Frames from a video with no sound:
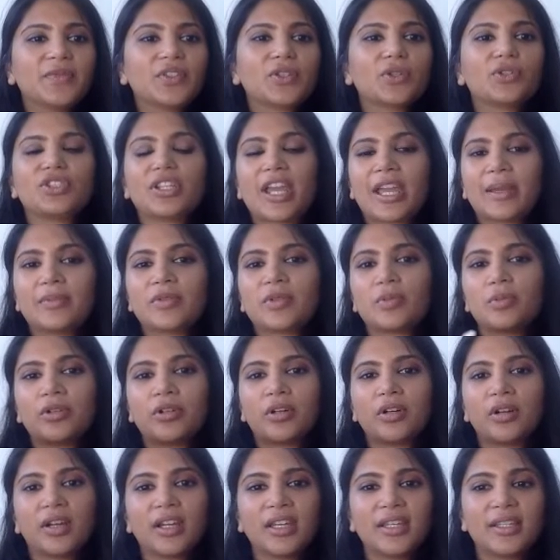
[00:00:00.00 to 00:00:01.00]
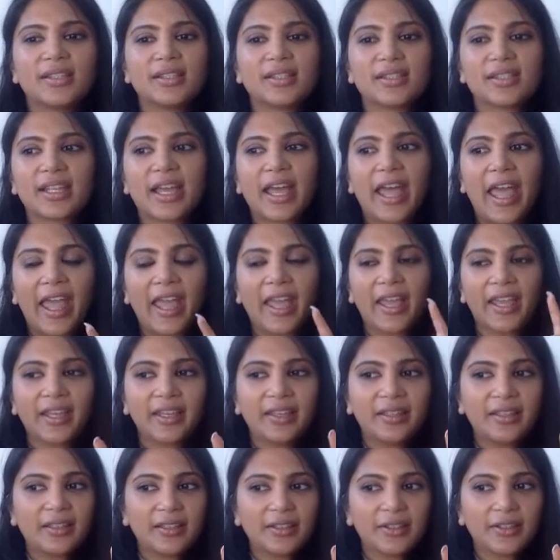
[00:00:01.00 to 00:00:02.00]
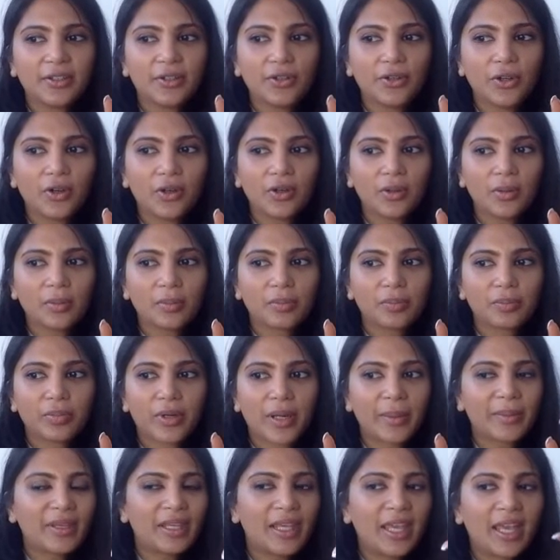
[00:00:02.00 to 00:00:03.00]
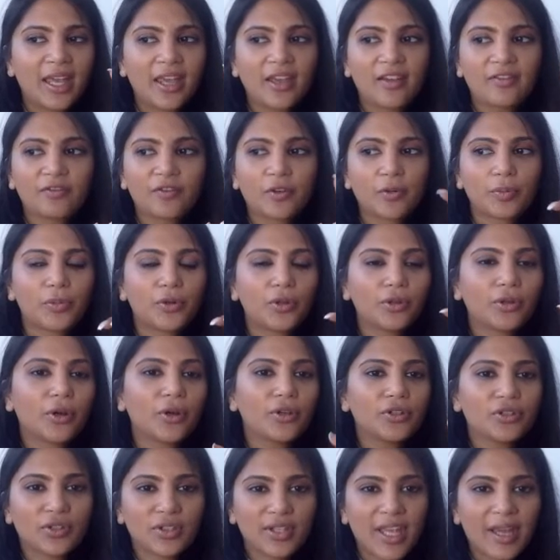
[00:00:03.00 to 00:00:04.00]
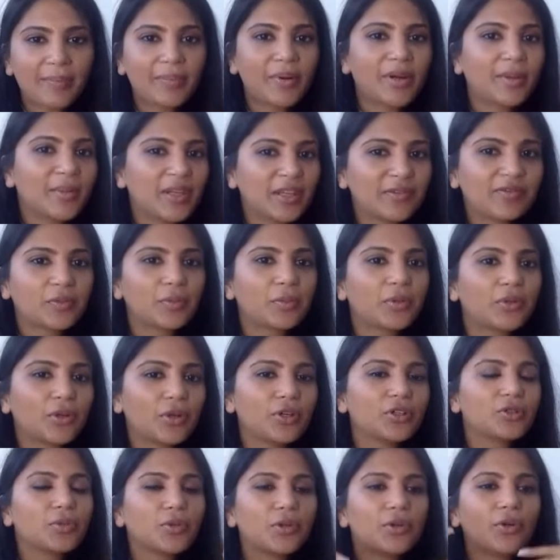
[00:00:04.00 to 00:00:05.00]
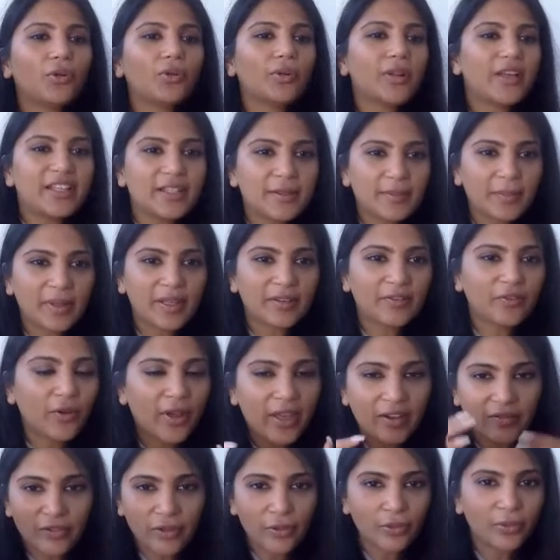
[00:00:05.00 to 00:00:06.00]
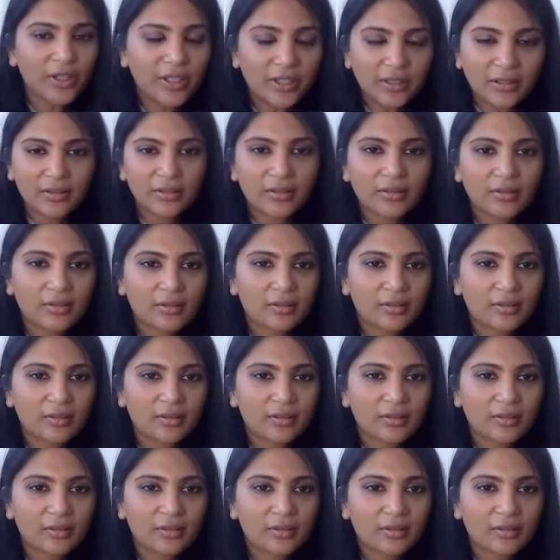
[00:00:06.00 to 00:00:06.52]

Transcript: So James Muir is a, premier football coach. So that premier football coach will always be for everyone.